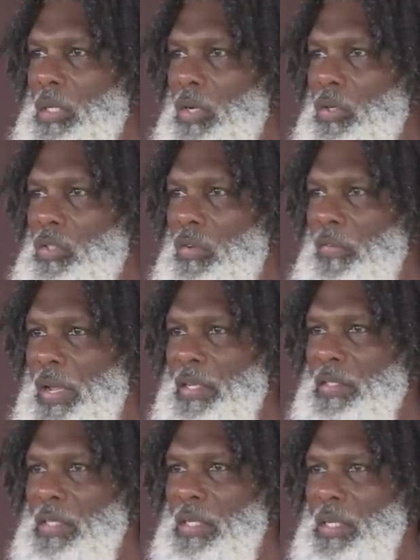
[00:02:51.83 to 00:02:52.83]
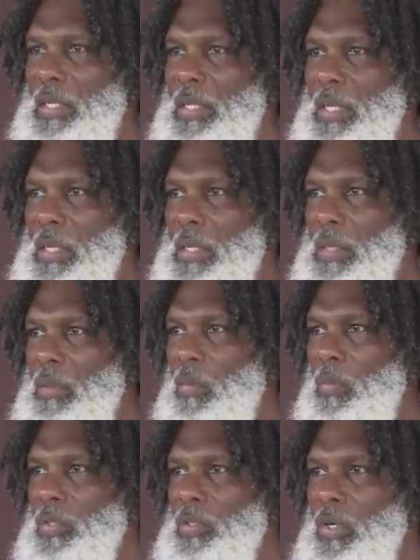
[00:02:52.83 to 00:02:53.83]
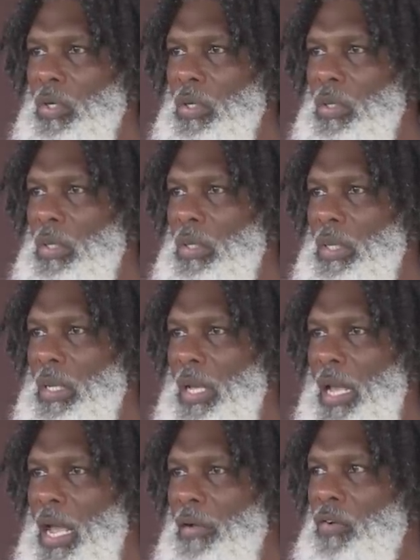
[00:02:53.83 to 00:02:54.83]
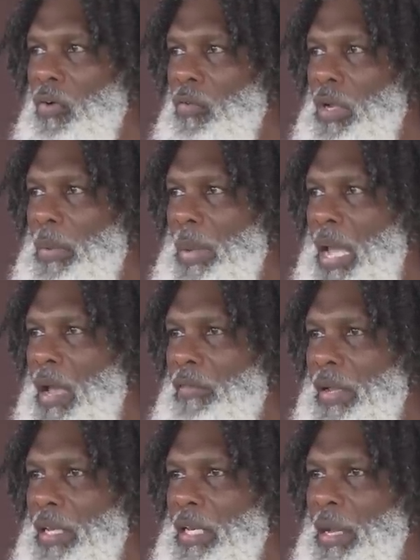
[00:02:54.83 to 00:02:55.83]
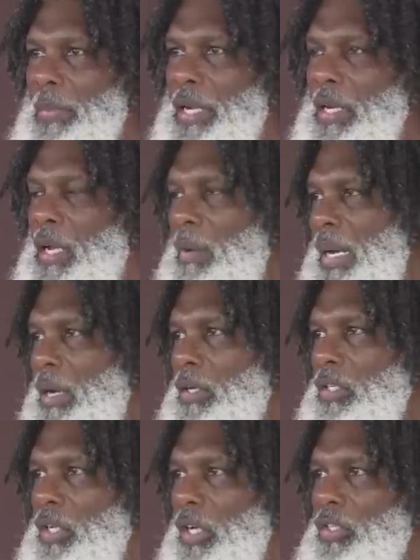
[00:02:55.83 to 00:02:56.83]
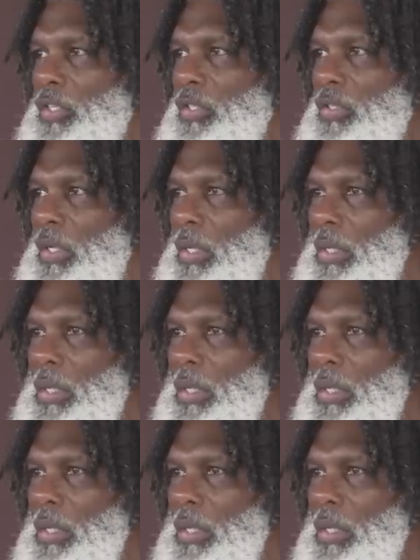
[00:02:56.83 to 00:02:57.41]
Coach Stefanski was going to have Kareem have a limited amount of touches